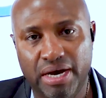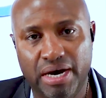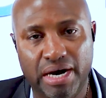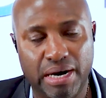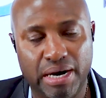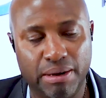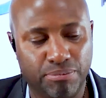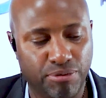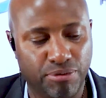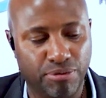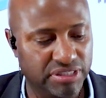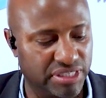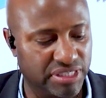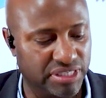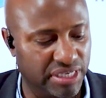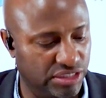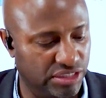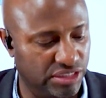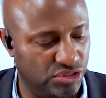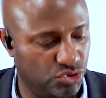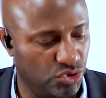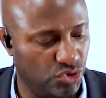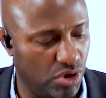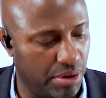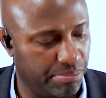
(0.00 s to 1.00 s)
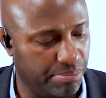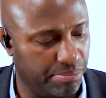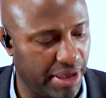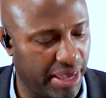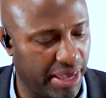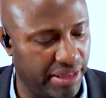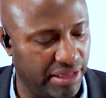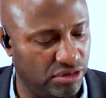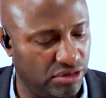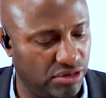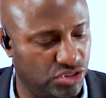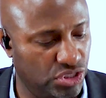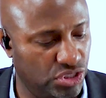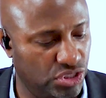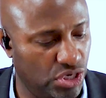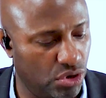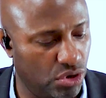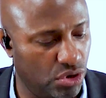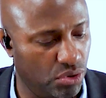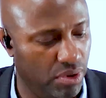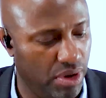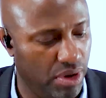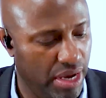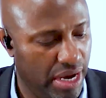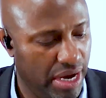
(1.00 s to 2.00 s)
President Trump. And there's
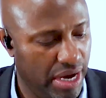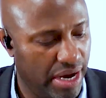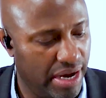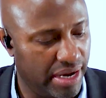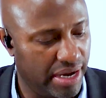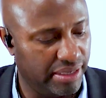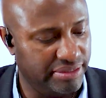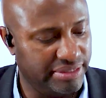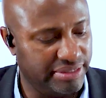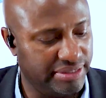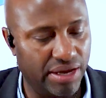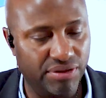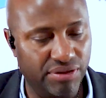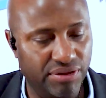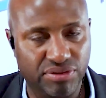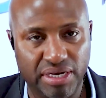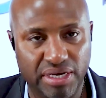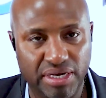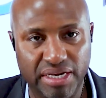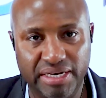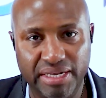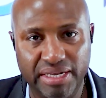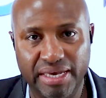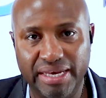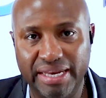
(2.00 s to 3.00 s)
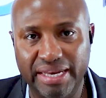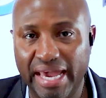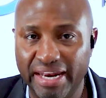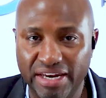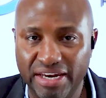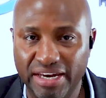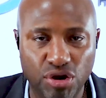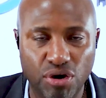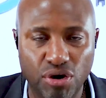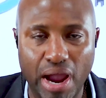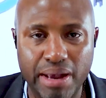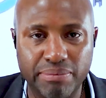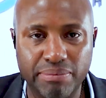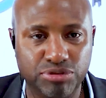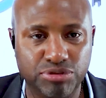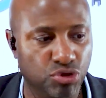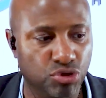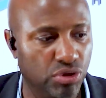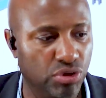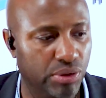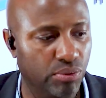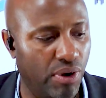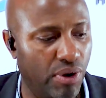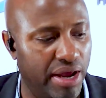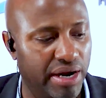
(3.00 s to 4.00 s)
no doubt that he did. And you're
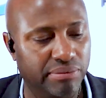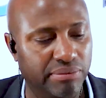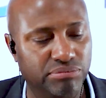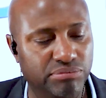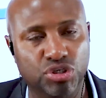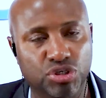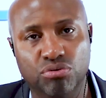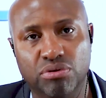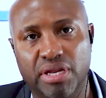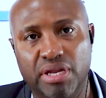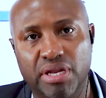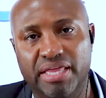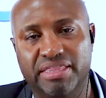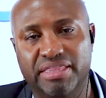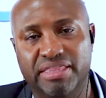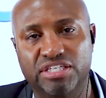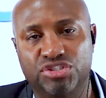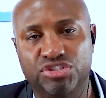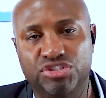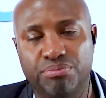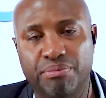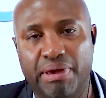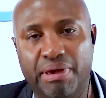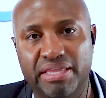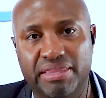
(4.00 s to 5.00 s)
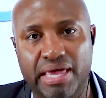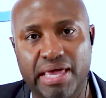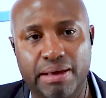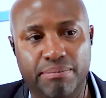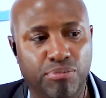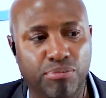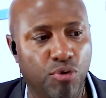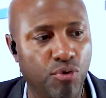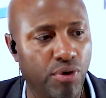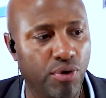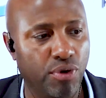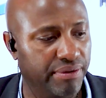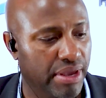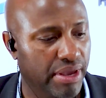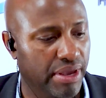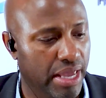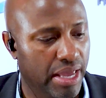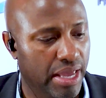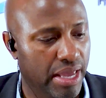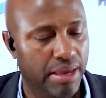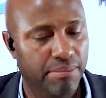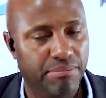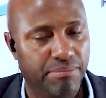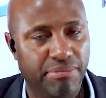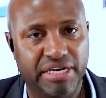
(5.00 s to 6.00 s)
absolutely right. I'm so glad that you made that point,
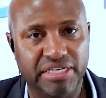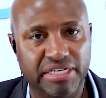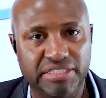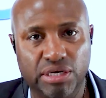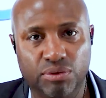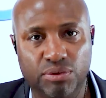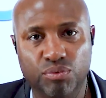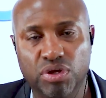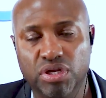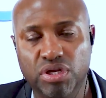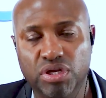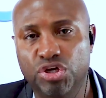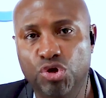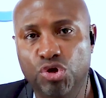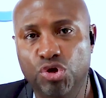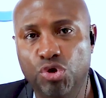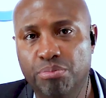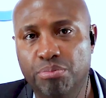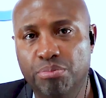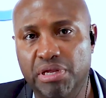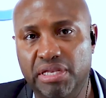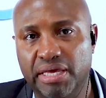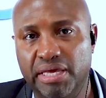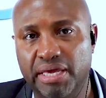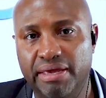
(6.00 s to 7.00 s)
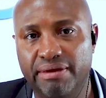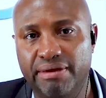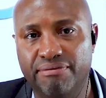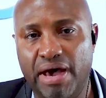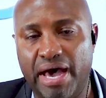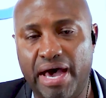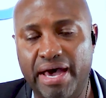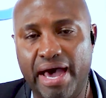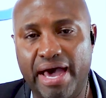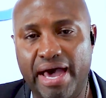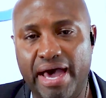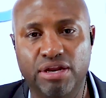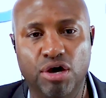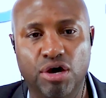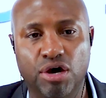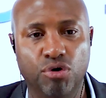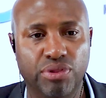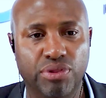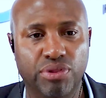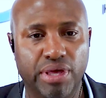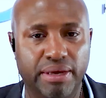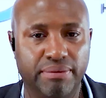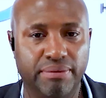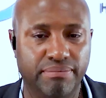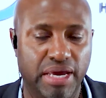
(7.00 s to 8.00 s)
because I really do believe, I know
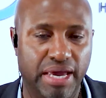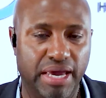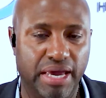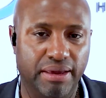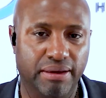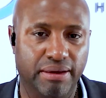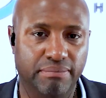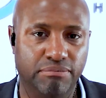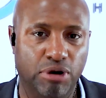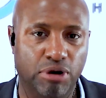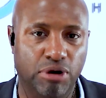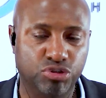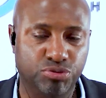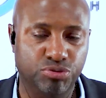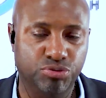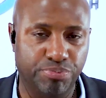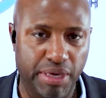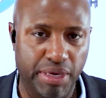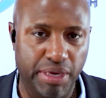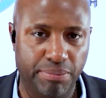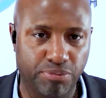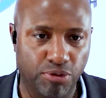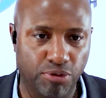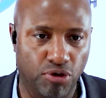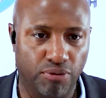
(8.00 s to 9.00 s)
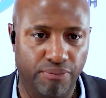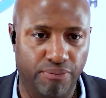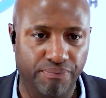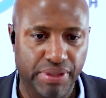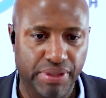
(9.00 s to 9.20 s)
that most people